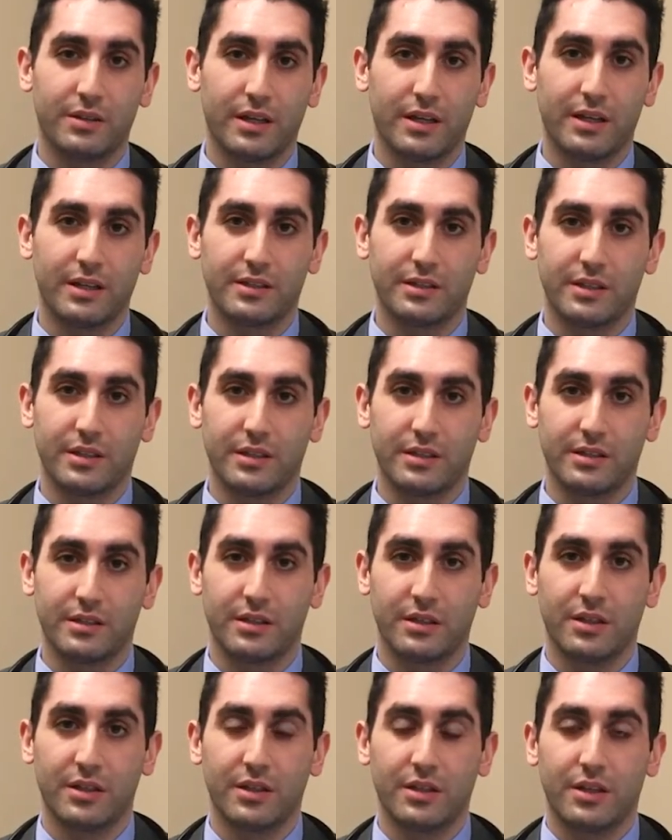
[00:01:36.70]
does is
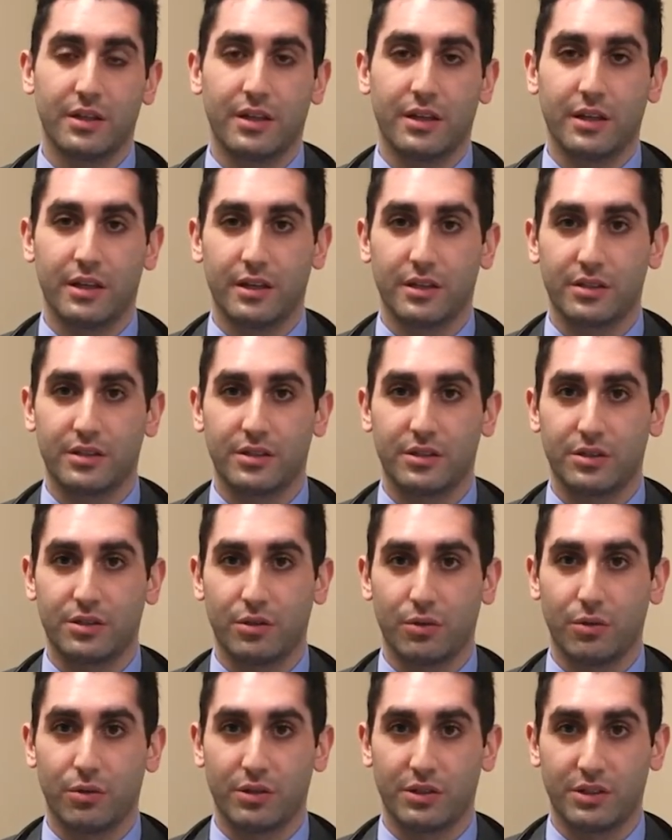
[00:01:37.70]
it
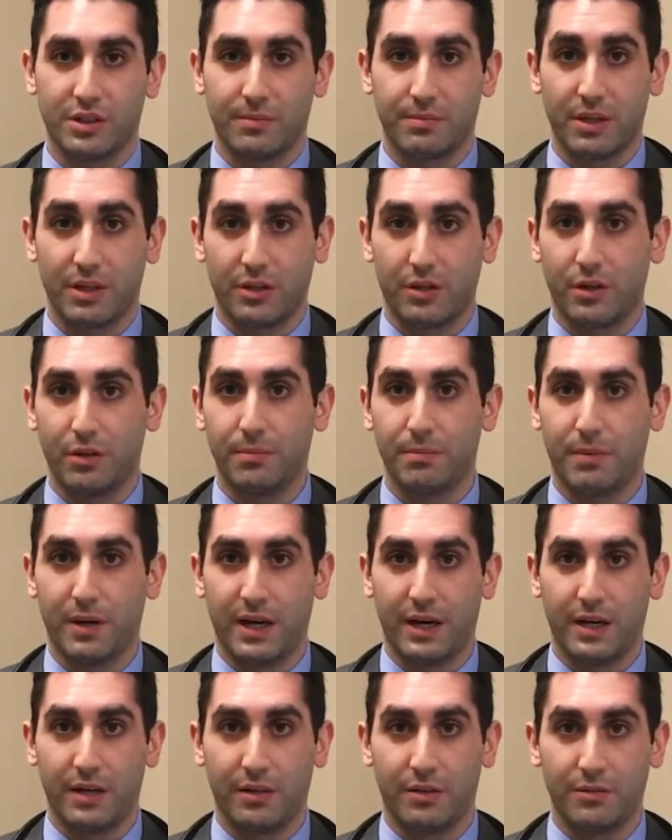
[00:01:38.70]
stores something called
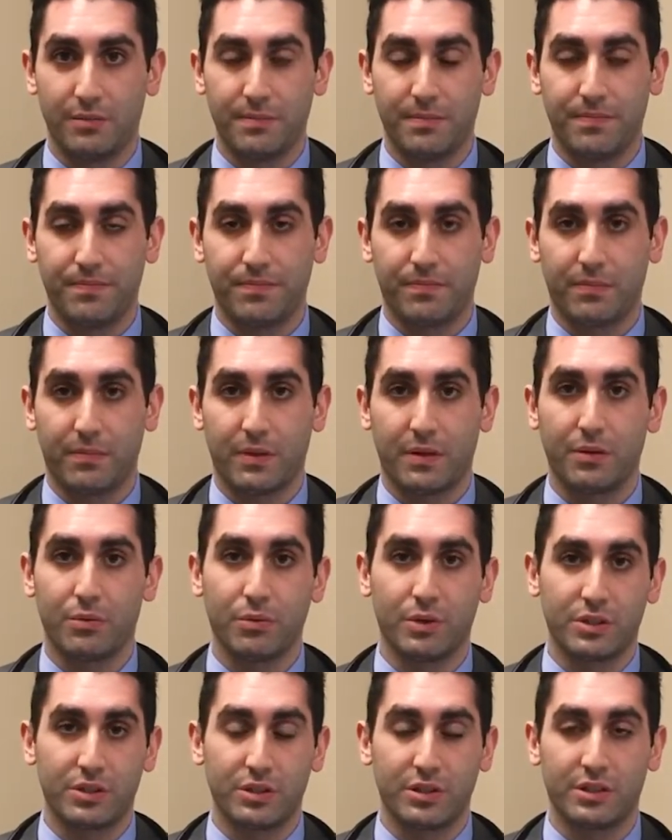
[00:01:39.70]
bile,
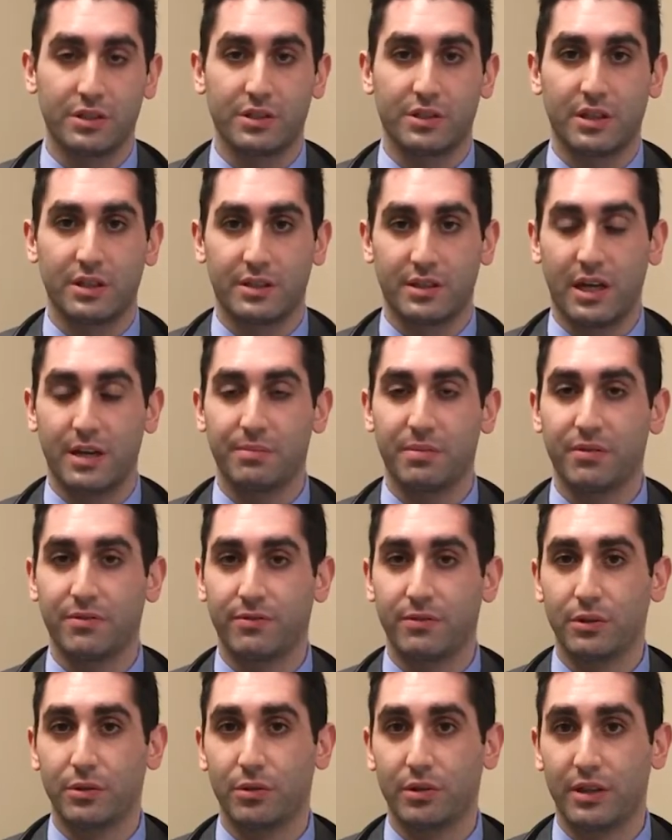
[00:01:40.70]
which is a type of
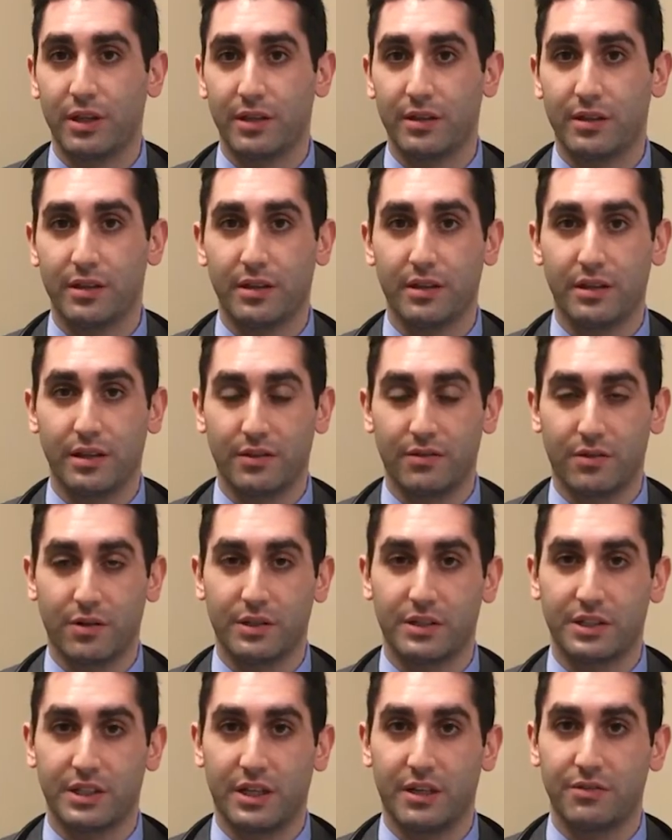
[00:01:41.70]
fluid that the liver
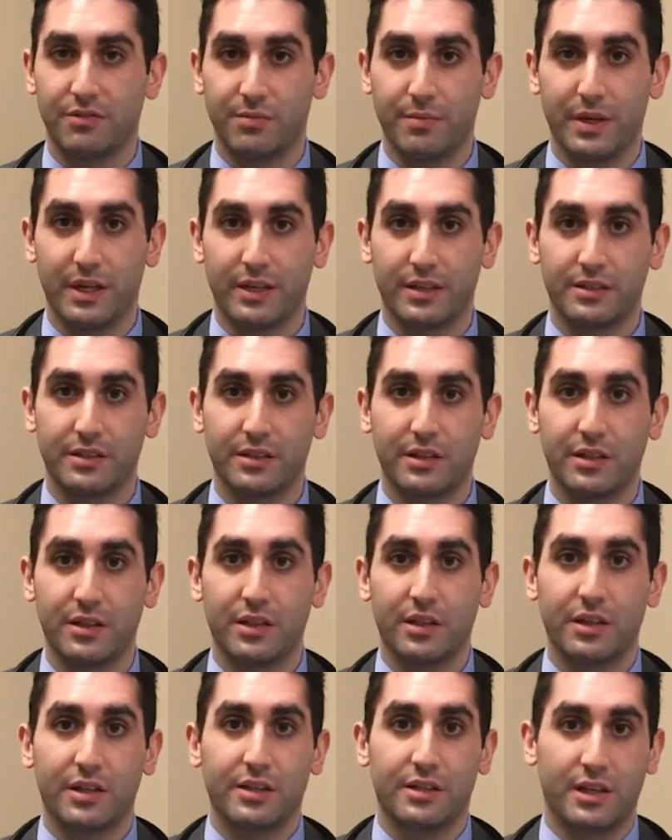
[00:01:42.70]
itself makes
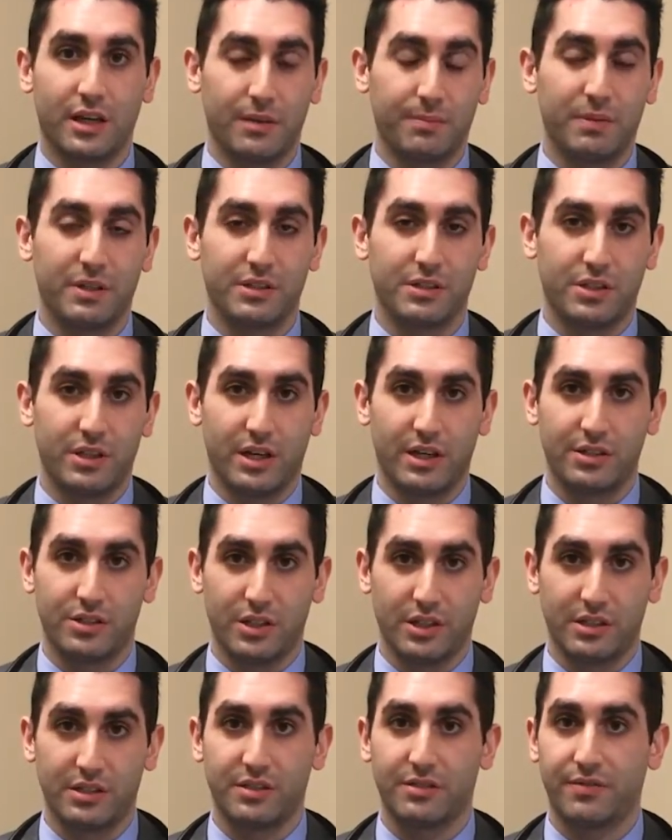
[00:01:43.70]
to help us
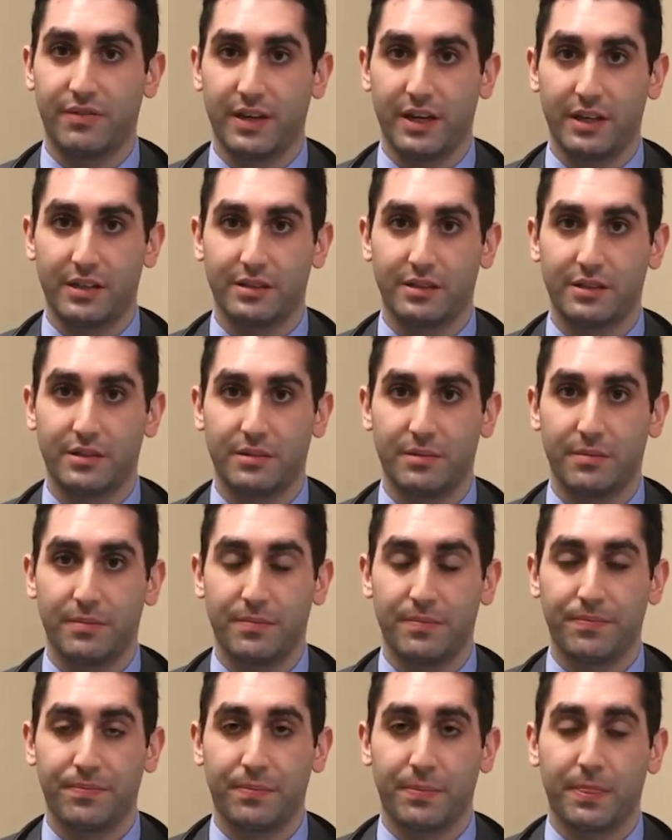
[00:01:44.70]
digest fats.
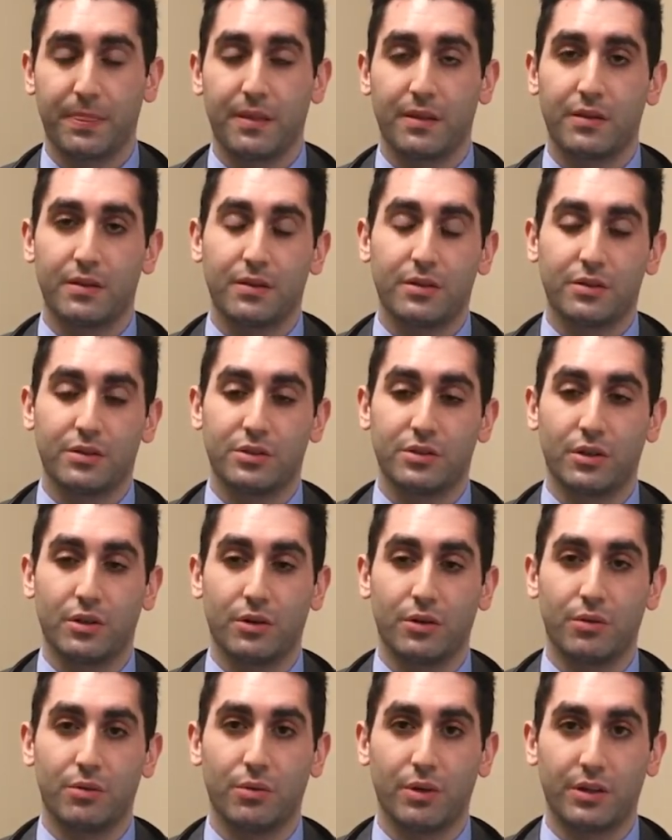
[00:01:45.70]

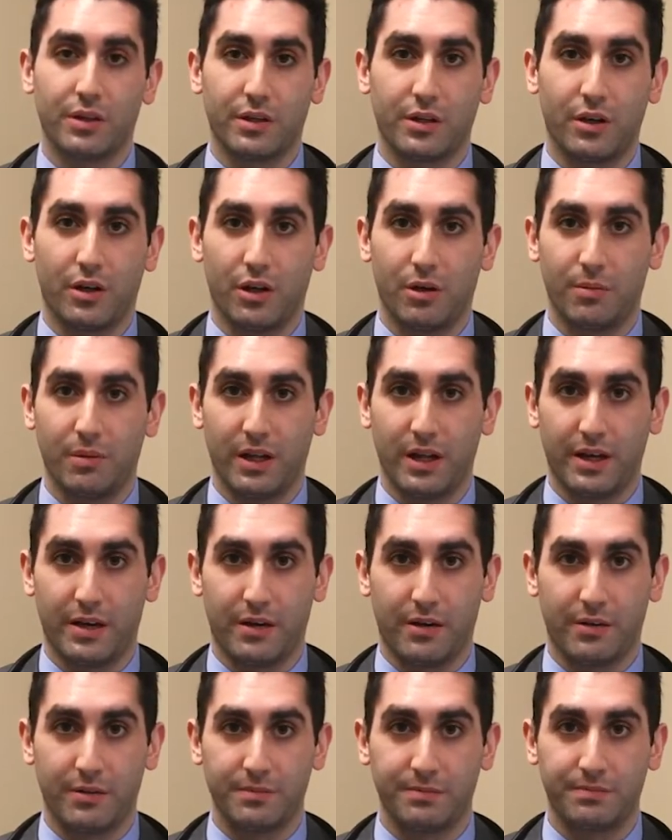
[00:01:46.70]
So when the
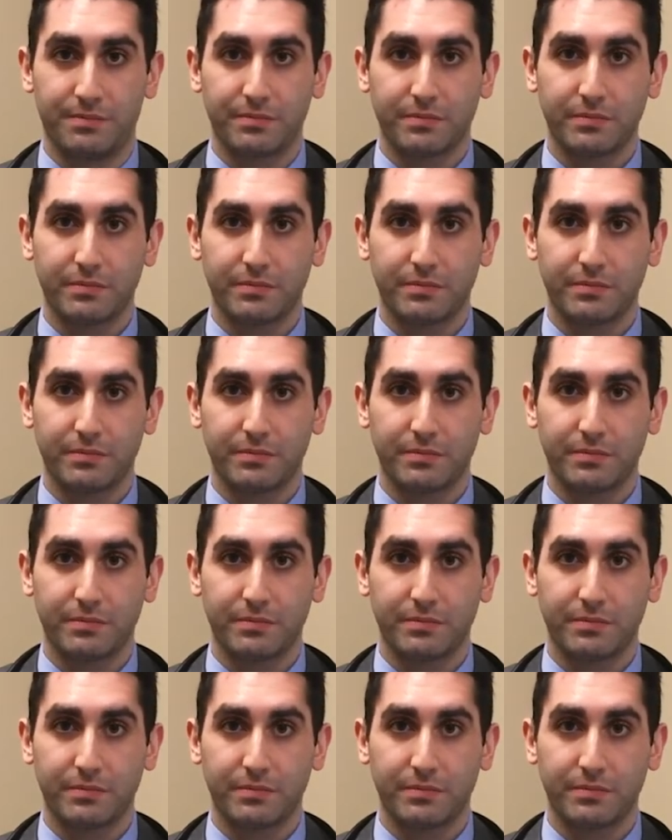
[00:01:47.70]
gallbladder